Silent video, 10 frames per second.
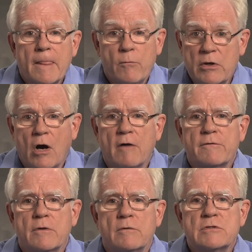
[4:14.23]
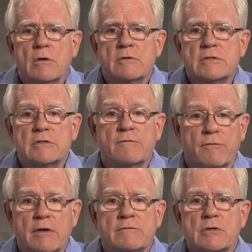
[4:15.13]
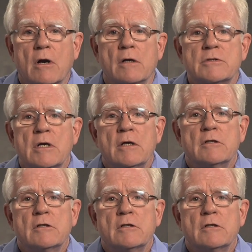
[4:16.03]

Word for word: We offer those notices free of charge